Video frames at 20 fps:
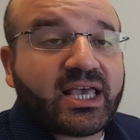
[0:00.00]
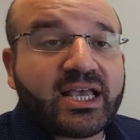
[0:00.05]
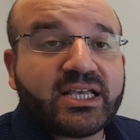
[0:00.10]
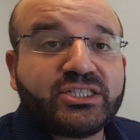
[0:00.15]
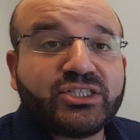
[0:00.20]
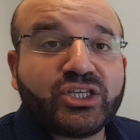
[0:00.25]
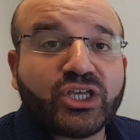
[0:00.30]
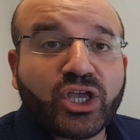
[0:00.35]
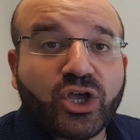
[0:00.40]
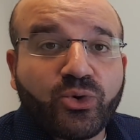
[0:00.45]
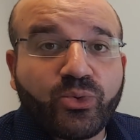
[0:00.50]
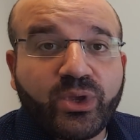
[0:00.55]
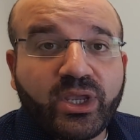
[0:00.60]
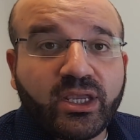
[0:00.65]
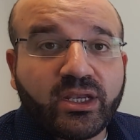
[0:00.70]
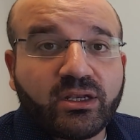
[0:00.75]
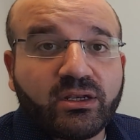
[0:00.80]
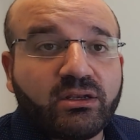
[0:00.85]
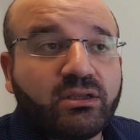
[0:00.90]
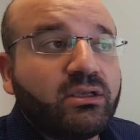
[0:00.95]
that has to go
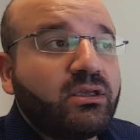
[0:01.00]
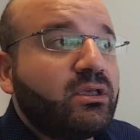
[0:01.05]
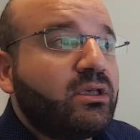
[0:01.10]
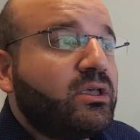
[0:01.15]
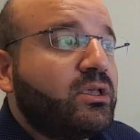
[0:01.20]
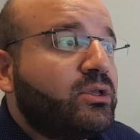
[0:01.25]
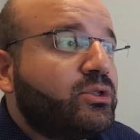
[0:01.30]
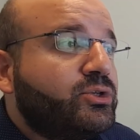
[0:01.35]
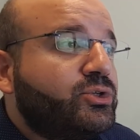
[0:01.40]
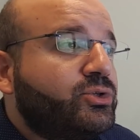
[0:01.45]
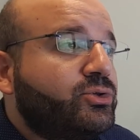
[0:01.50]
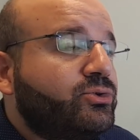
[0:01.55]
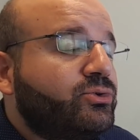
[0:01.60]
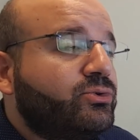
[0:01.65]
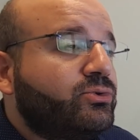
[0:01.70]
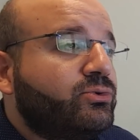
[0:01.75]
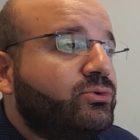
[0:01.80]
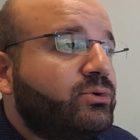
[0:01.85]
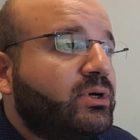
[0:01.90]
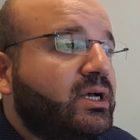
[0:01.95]
in
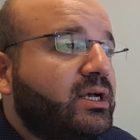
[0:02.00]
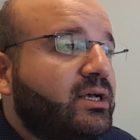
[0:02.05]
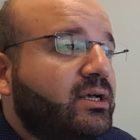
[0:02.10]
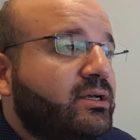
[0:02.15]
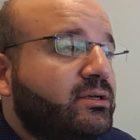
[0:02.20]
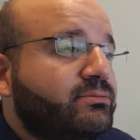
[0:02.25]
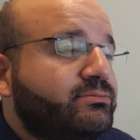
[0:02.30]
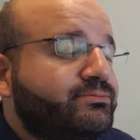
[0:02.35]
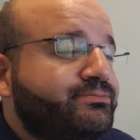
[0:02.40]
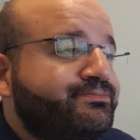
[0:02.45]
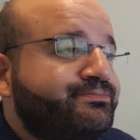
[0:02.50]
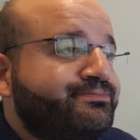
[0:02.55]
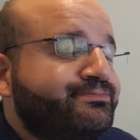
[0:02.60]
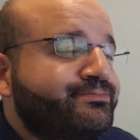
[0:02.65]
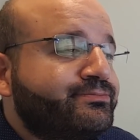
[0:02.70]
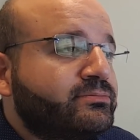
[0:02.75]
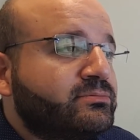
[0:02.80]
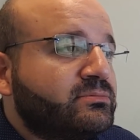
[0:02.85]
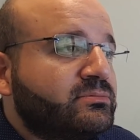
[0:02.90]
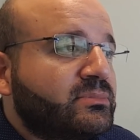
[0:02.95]
to
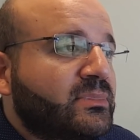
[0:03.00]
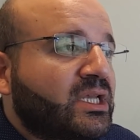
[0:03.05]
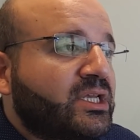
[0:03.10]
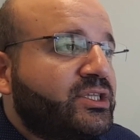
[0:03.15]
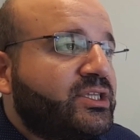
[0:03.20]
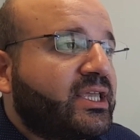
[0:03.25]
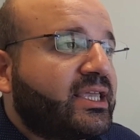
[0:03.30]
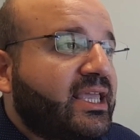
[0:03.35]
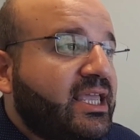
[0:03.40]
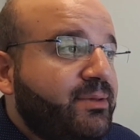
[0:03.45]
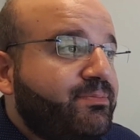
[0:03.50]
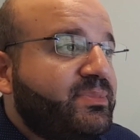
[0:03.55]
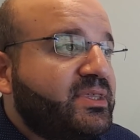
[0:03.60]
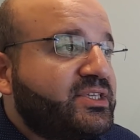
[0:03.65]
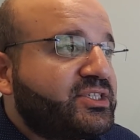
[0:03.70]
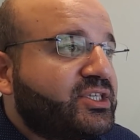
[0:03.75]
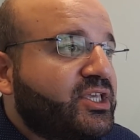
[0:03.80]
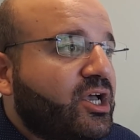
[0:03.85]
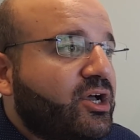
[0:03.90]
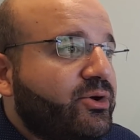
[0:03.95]
keep
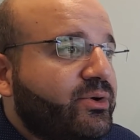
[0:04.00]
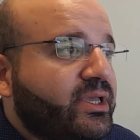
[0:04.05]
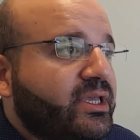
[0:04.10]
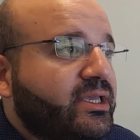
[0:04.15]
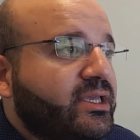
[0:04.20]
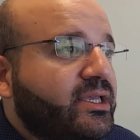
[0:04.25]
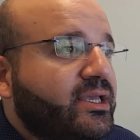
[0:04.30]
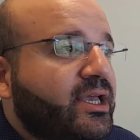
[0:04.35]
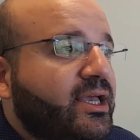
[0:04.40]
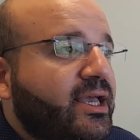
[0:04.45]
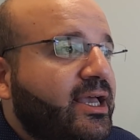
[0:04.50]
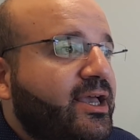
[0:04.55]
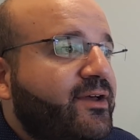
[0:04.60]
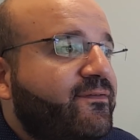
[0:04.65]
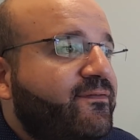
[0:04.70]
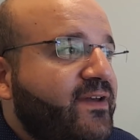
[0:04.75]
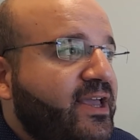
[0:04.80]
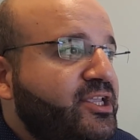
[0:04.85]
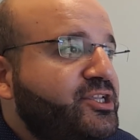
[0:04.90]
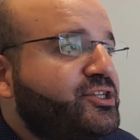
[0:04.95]
this going
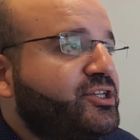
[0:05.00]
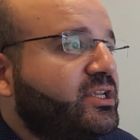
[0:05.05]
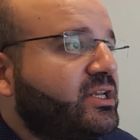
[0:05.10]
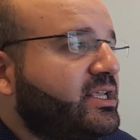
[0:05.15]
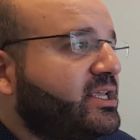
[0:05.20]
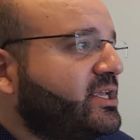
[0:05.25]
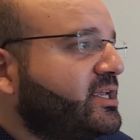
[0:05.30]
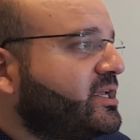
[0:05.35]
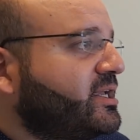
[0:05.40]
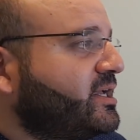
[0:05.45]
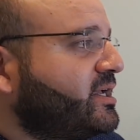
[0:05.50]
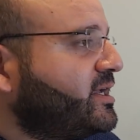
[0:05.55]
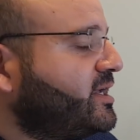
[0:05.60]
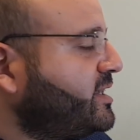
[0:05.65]
eventually